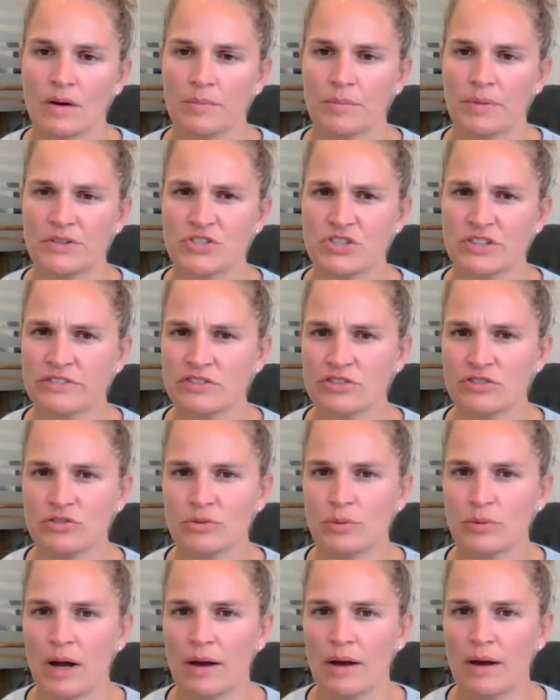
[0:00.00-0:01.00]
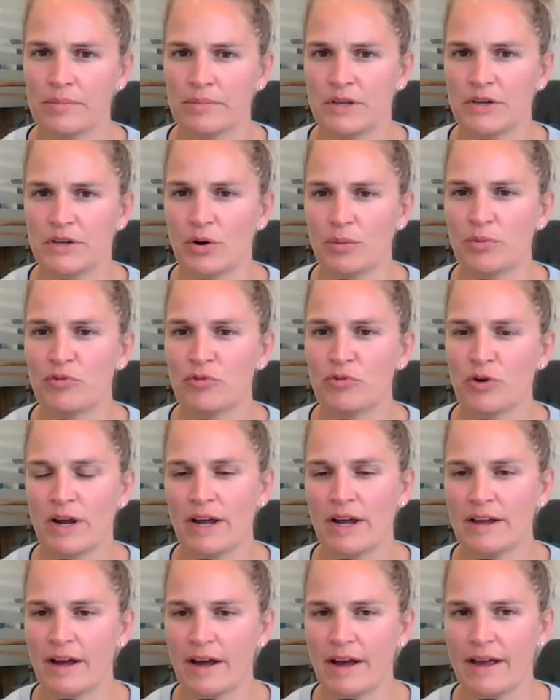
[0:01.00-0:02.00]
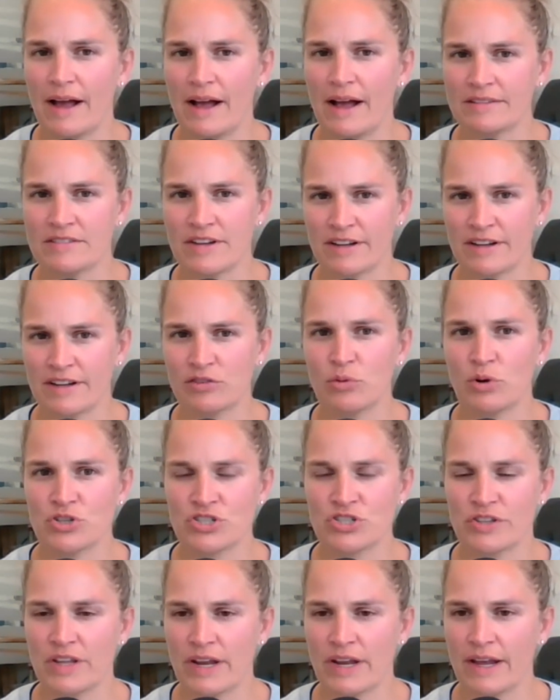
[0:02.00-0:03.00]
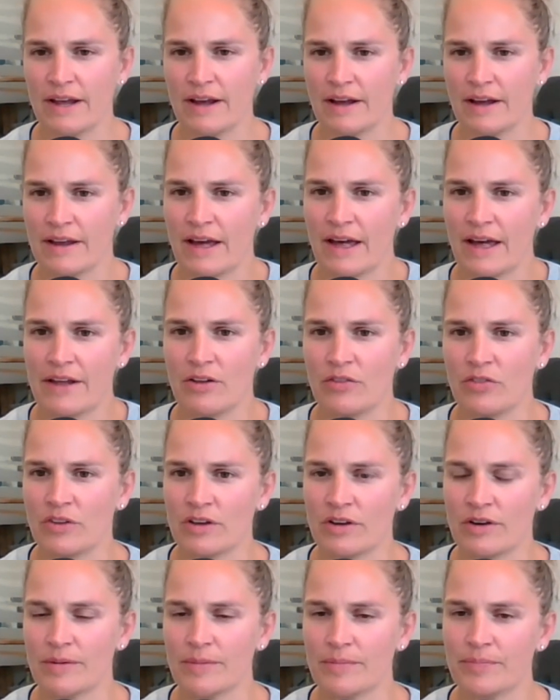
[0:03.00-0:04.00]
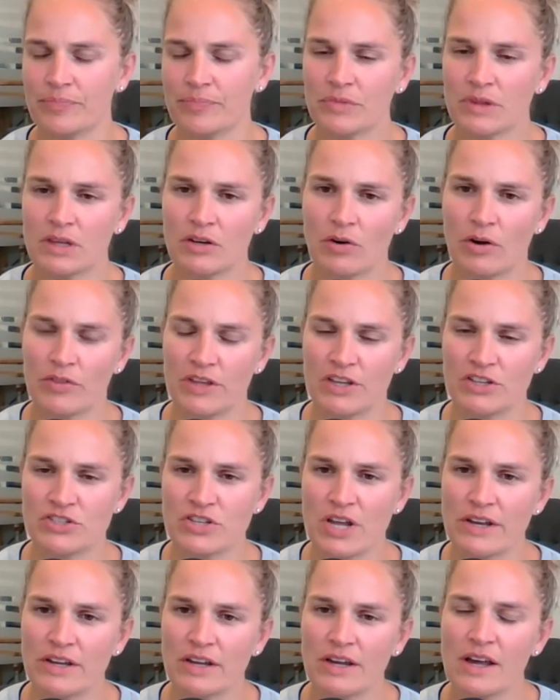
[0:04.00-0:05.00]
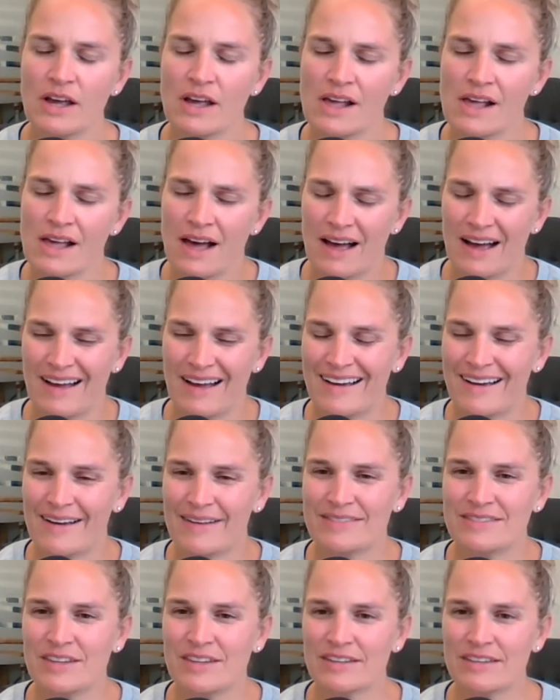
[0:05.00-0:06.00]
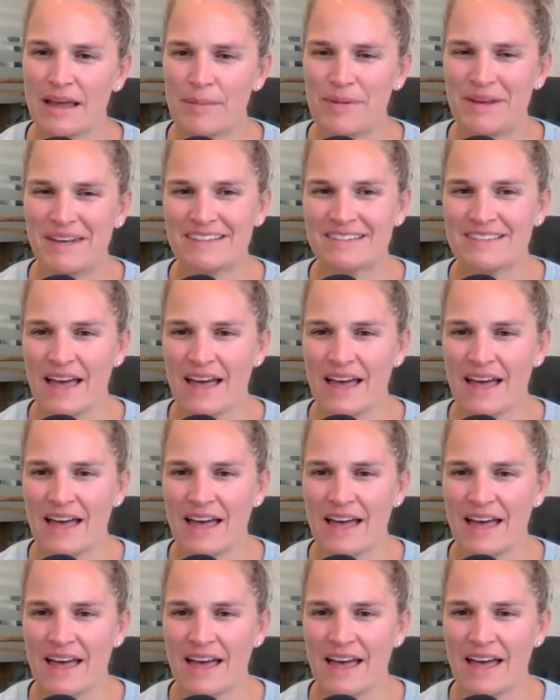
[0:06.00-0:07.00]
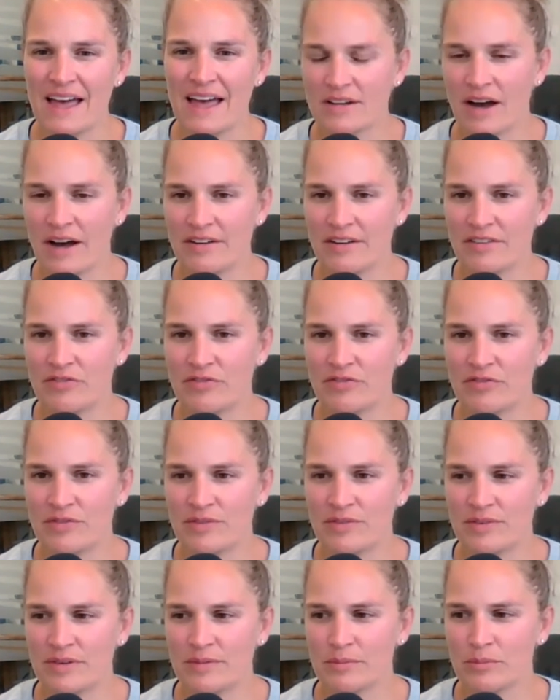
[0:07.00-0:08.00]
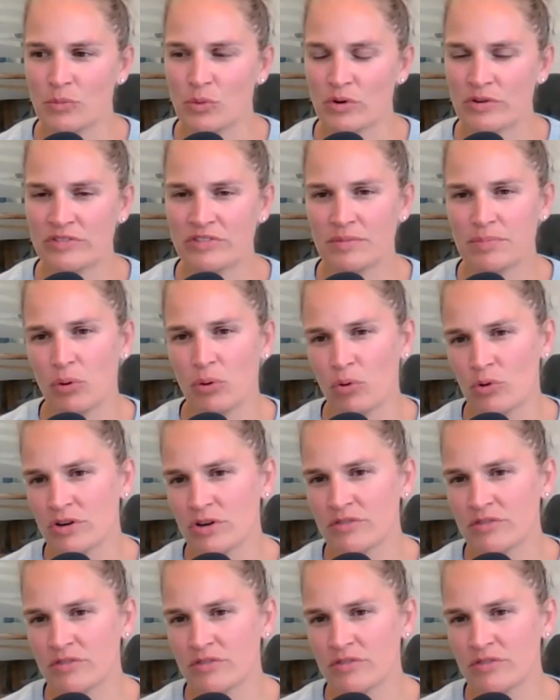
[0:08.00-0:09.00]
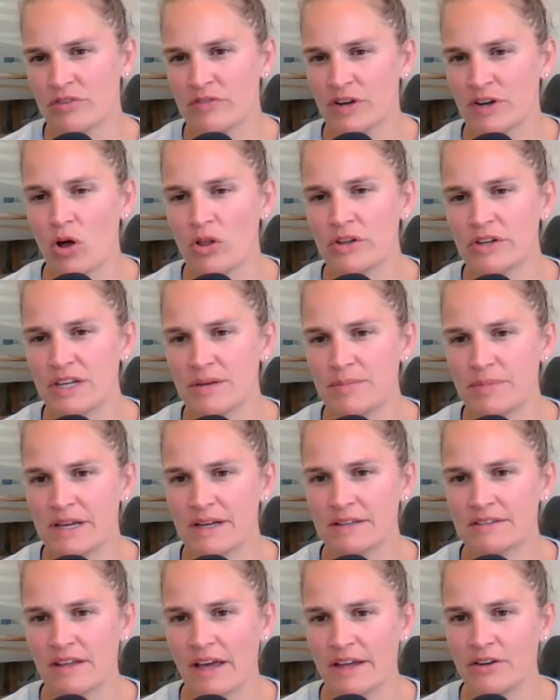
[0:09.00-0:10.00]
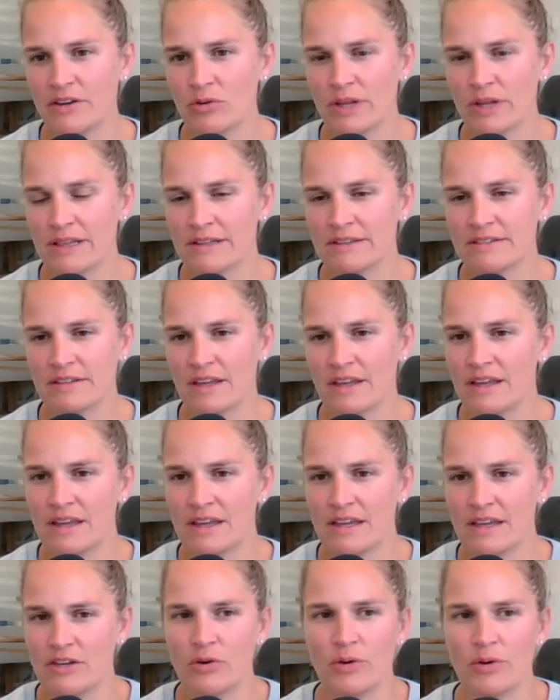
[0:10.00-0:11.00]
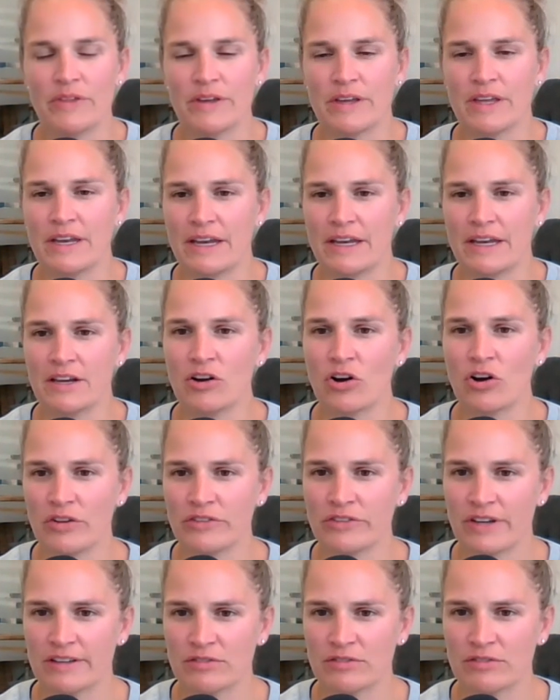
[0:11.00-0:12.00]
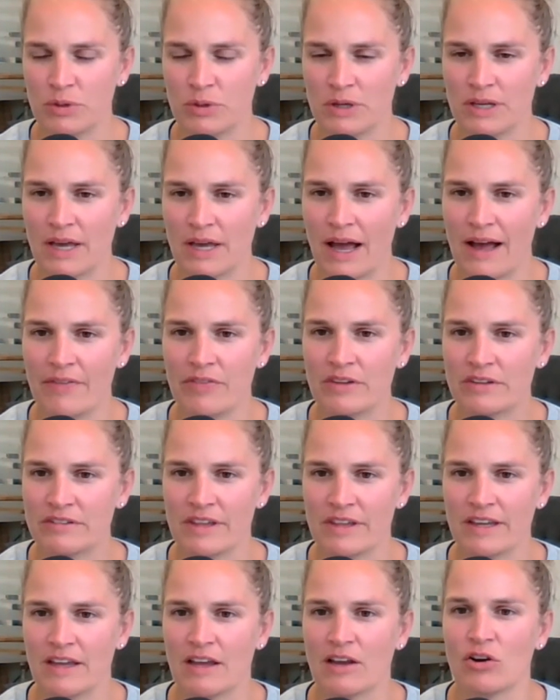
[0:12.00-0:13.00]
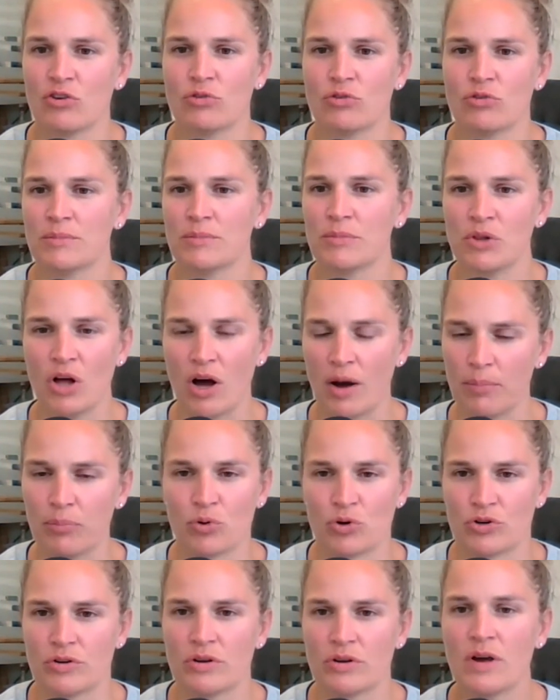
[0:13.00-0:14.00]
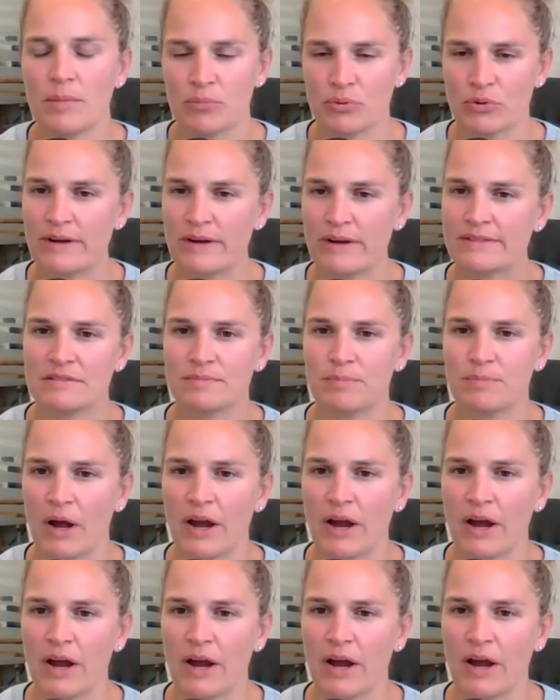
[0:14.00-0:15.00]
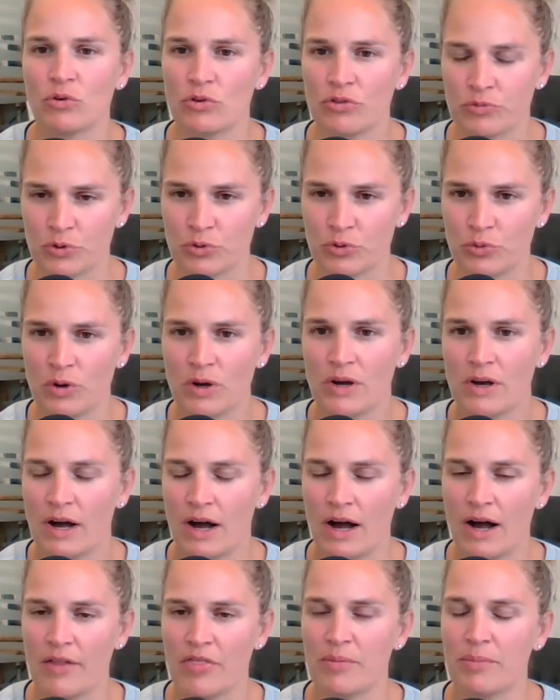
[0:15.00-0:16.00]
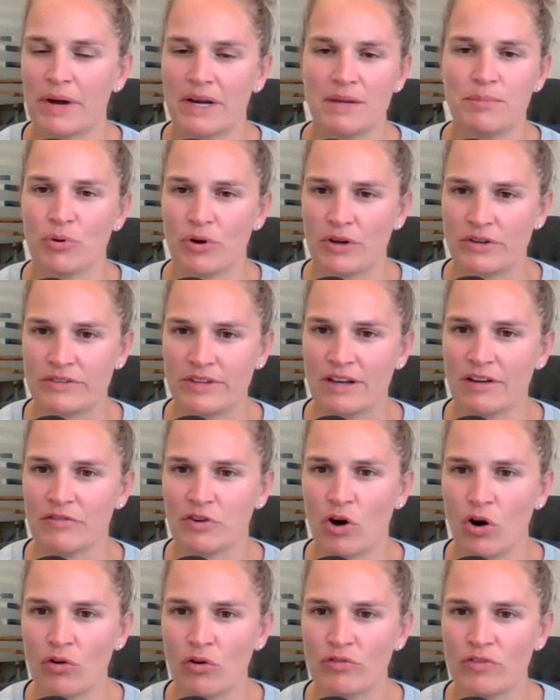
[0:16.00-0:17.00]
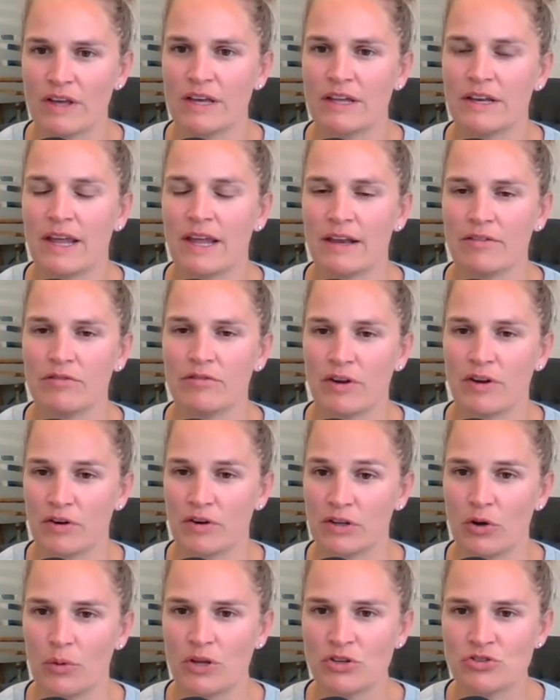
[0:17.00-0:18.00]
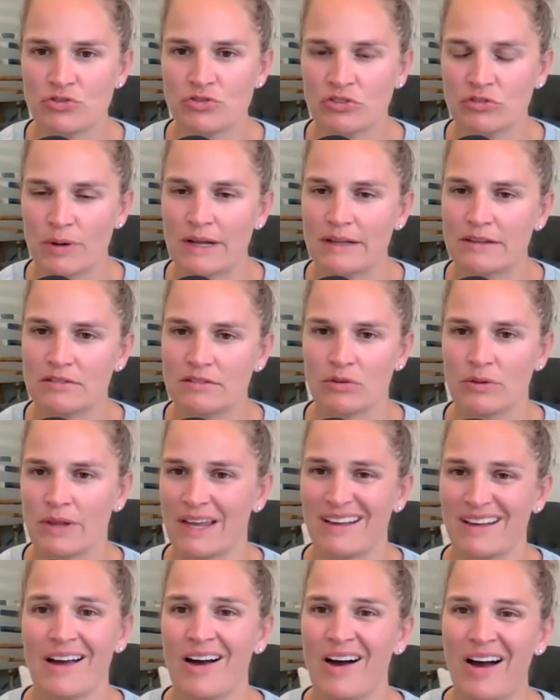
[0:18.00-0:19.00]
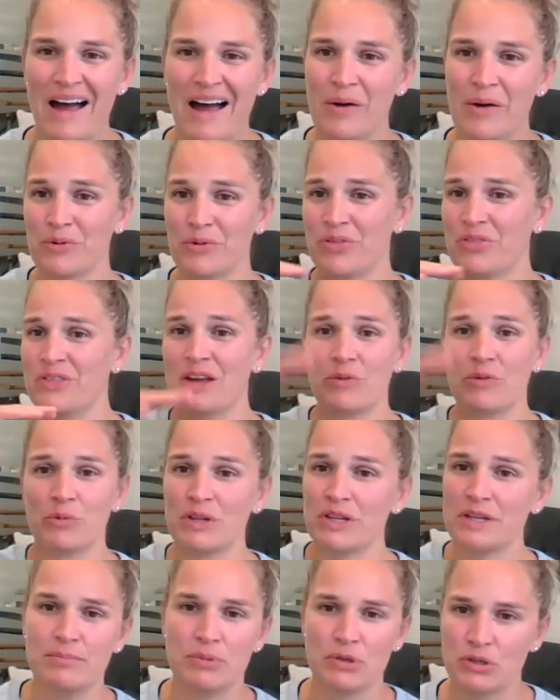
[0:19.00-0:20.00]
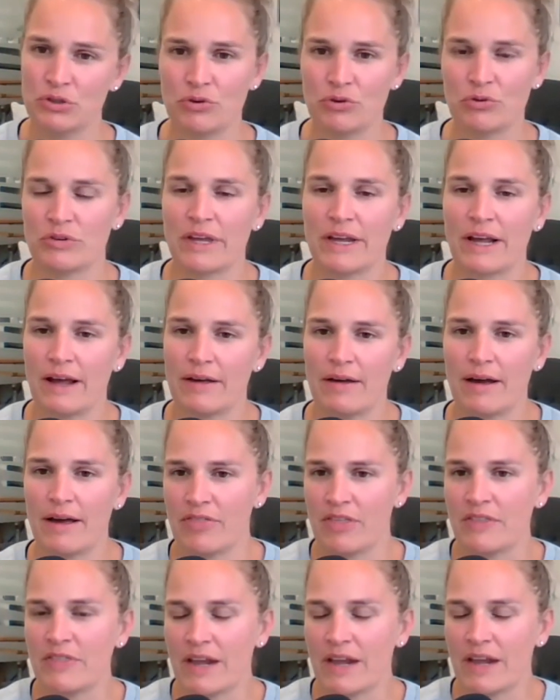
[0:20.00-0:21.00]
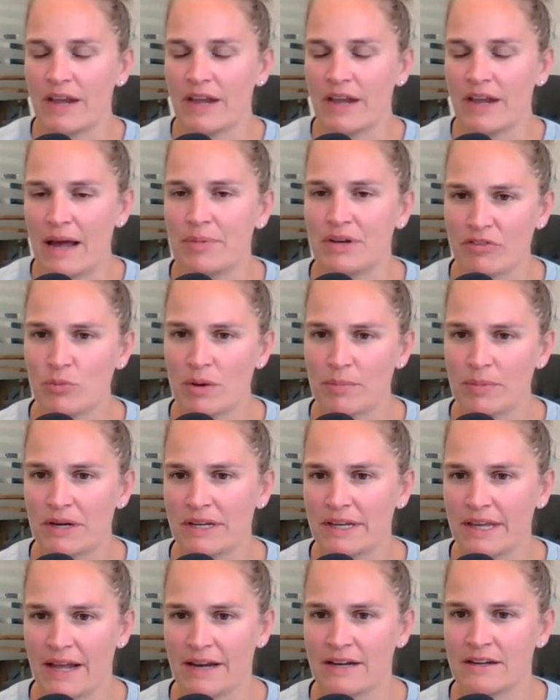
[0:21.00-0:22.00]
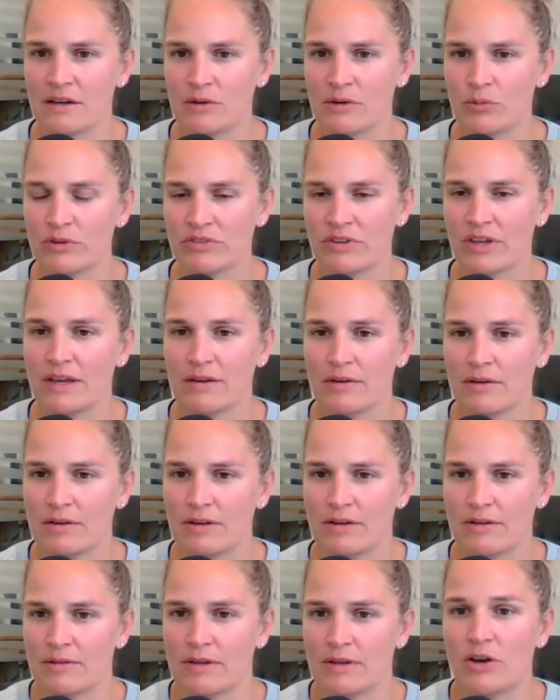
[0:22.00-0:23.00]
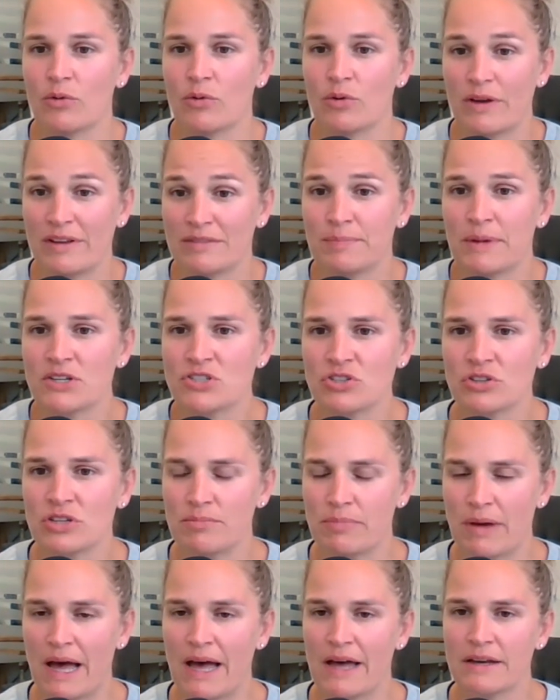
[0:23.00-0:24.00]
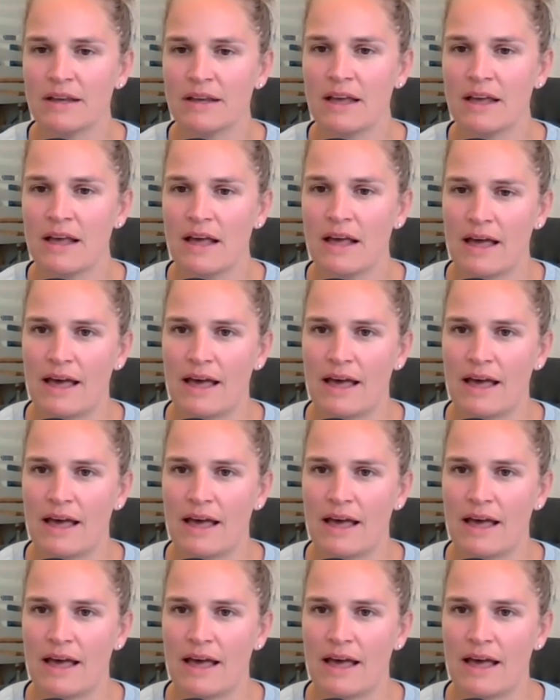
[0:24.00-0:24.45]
But just to, before I ask the next question that I had on the, on the agenda, is that not kind of more supportive of equality? Because I know, like, let's say, in the Canadian context, we had this like incredible upward price spiral through the money printing of COVID and very low interest rates. So like our thing really ballooned. Like I think that happened everywhere, but in Canada it was like, especially bad.